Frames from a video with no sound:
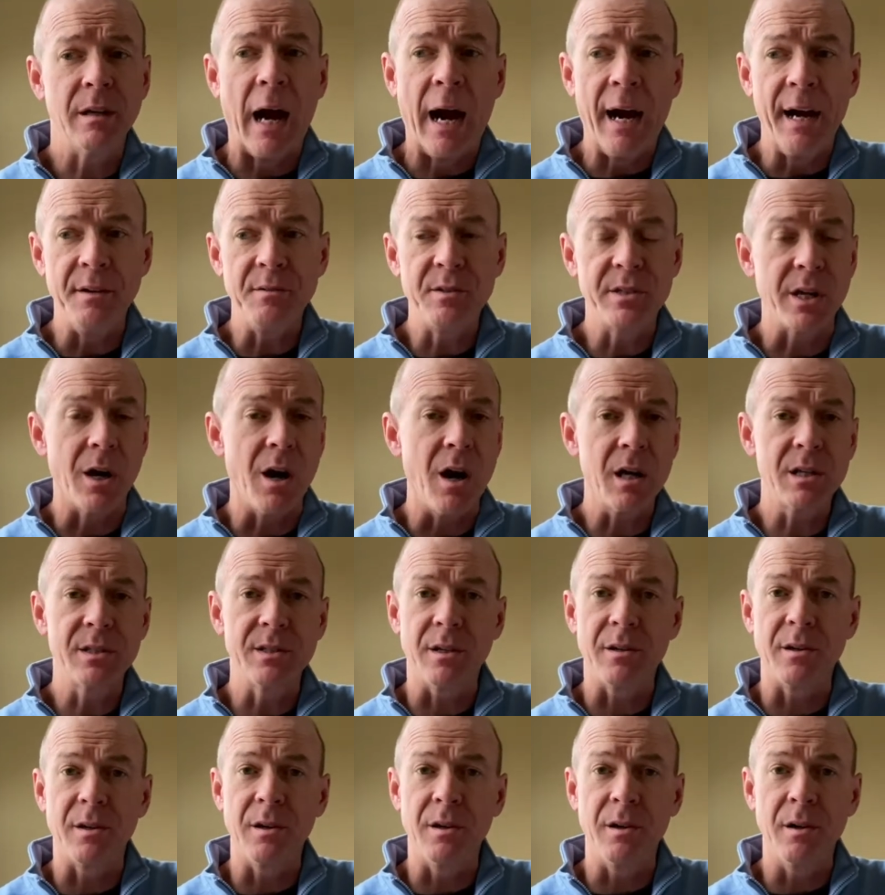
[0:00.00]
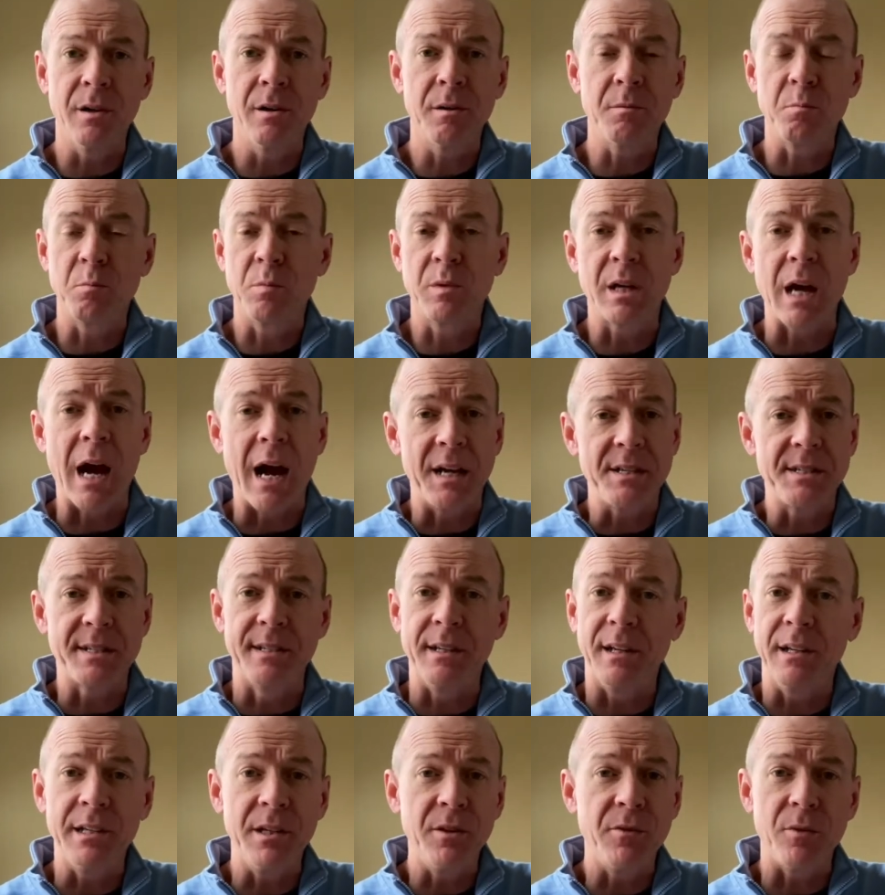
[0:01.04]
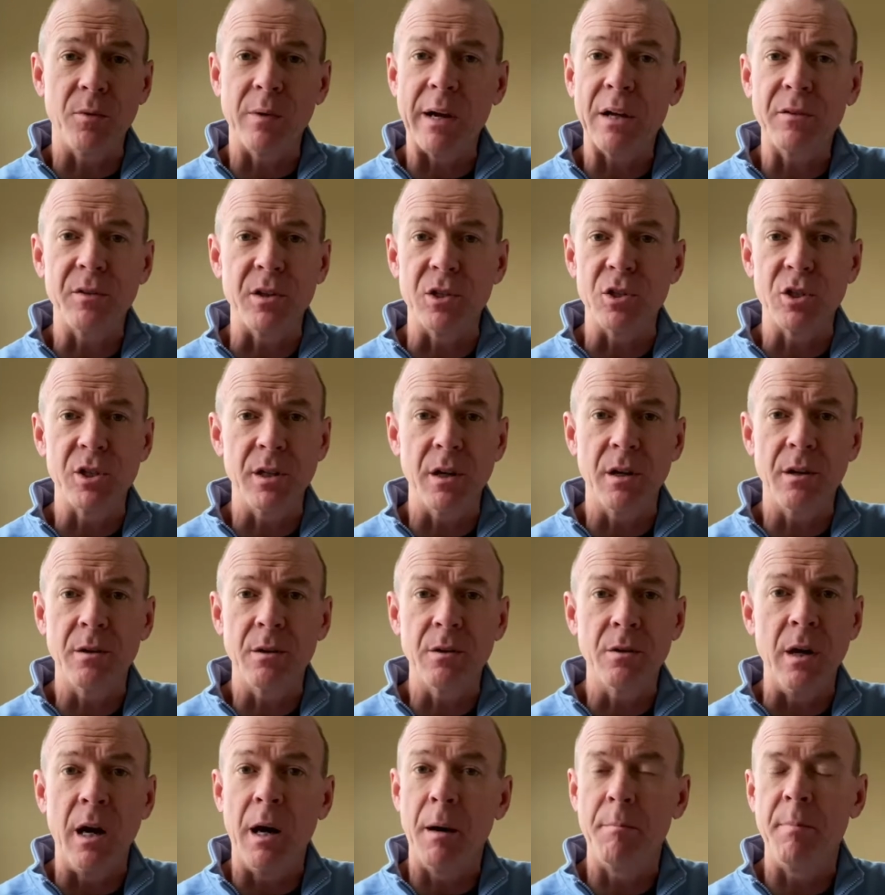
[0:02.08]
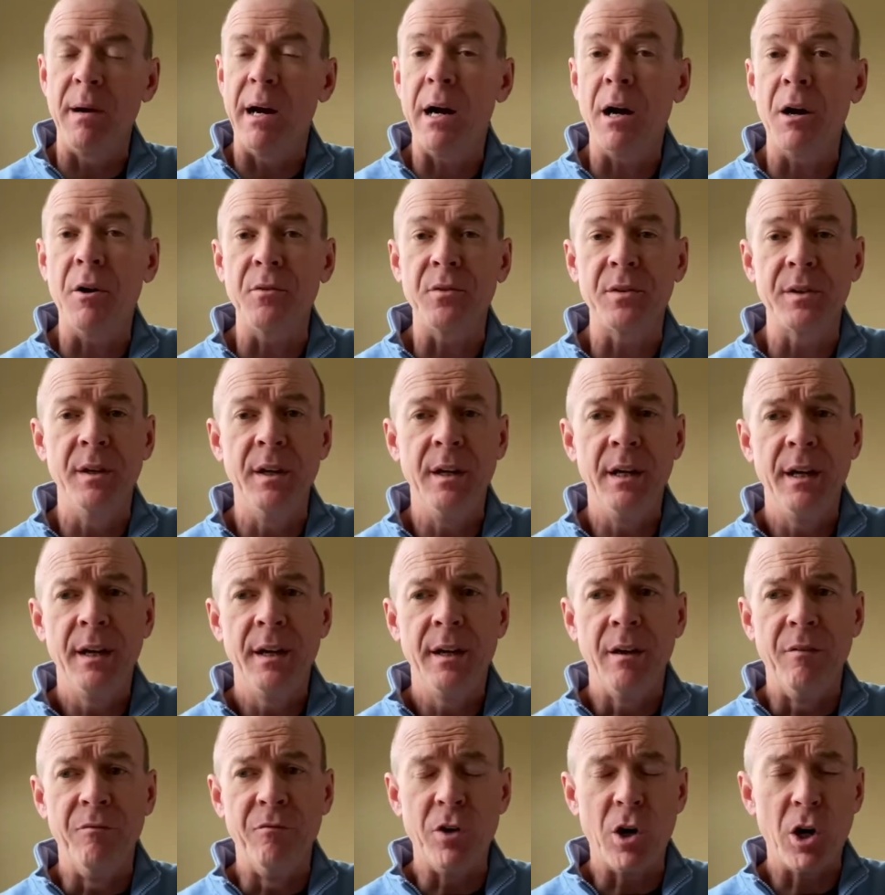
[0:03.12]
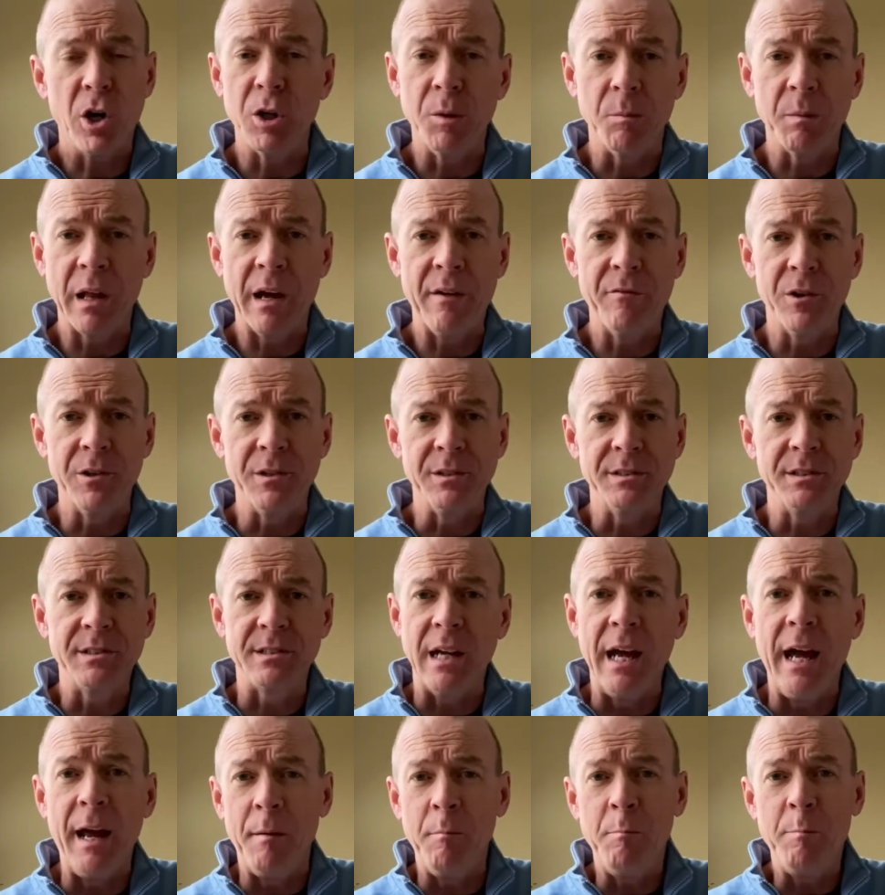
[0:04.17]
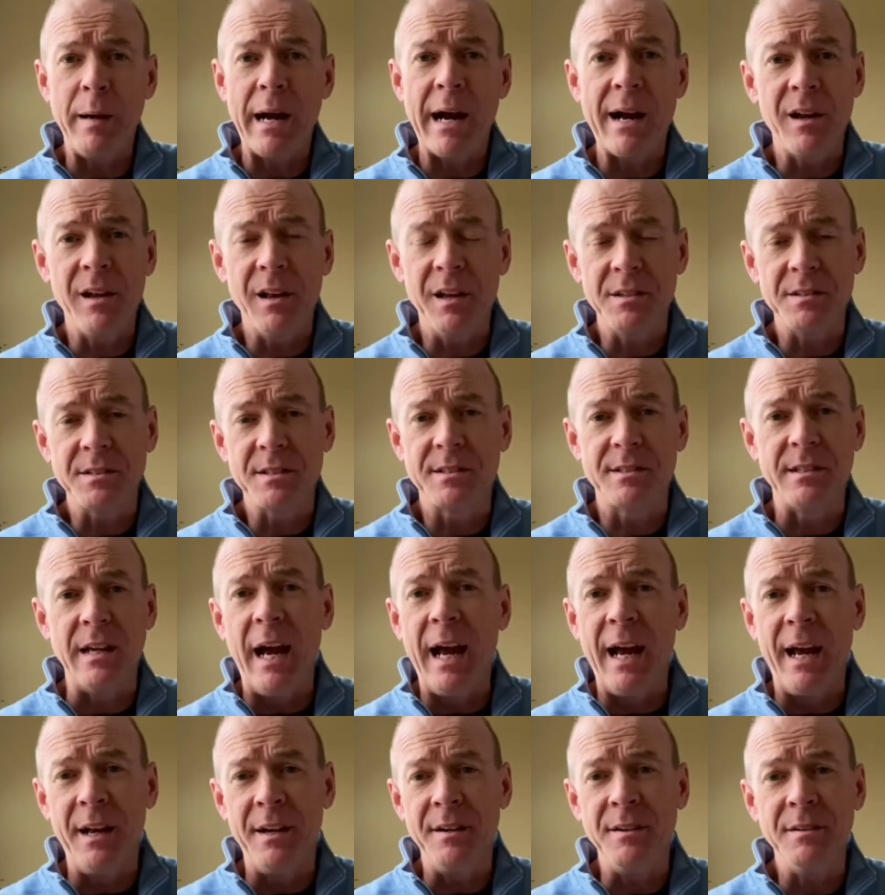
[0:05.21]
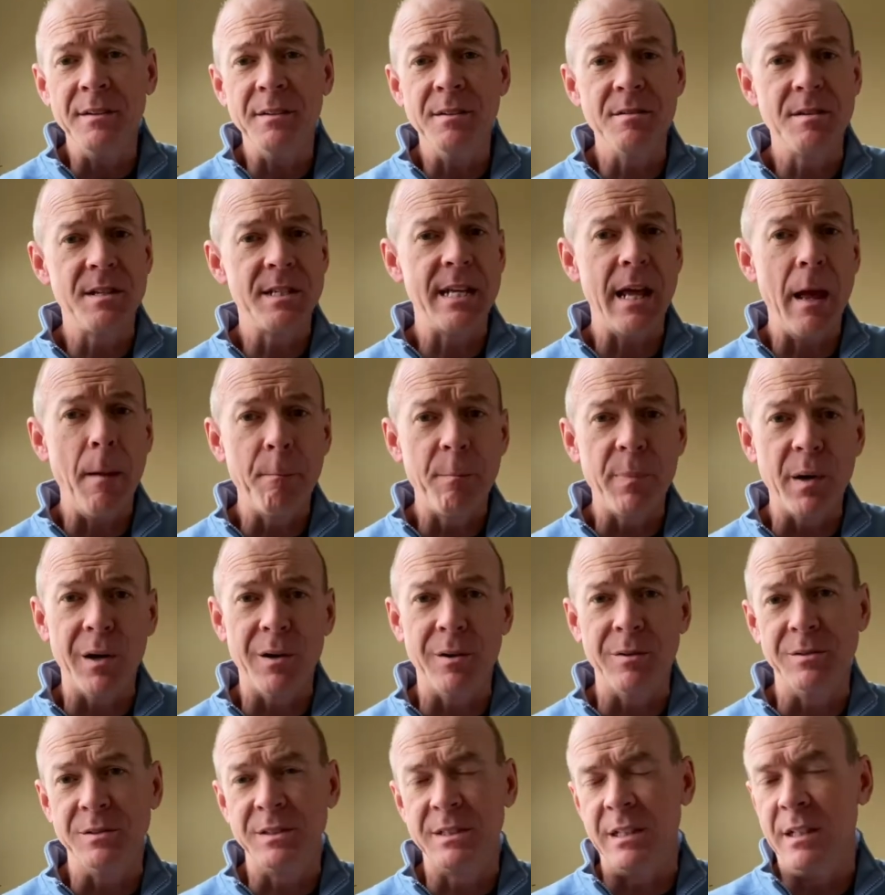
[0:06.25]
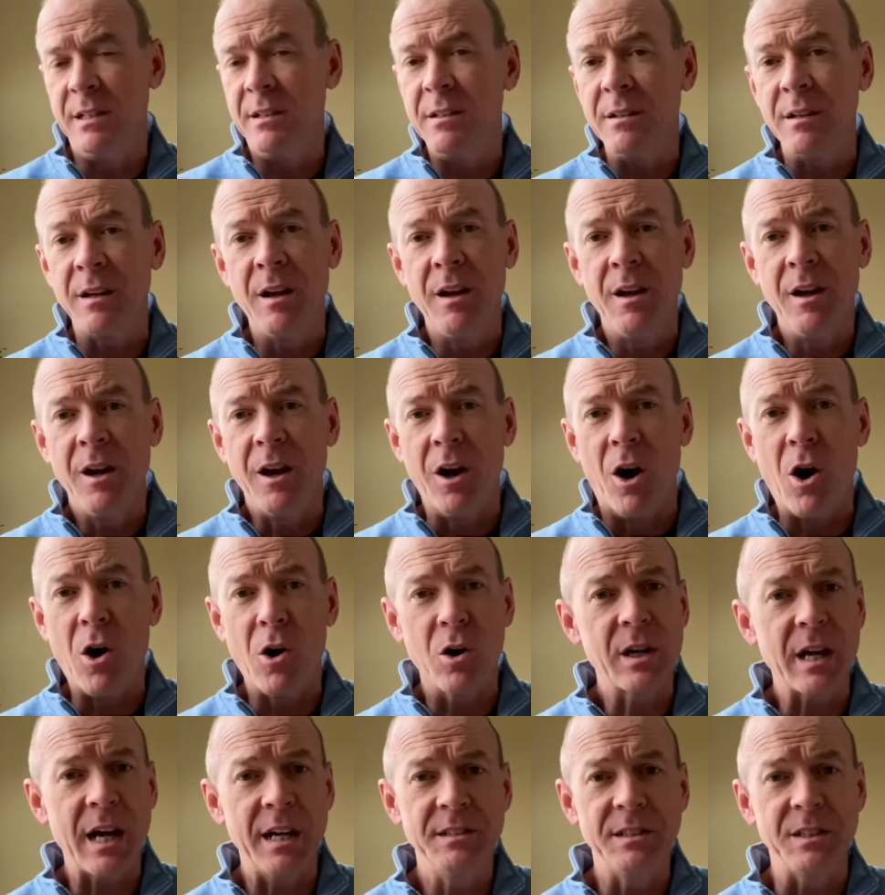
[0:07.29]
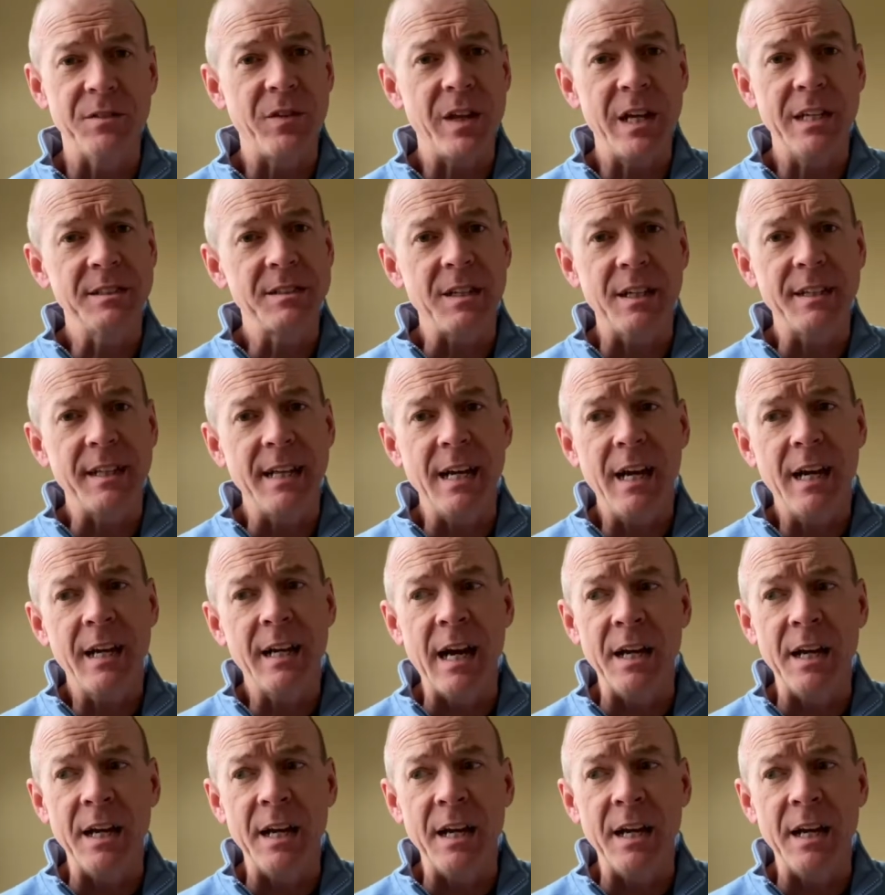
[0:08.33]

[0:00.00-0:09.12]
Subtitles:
I talk to her constantly throughout the show about volume levels and balance and tempos and all kinds of things like that.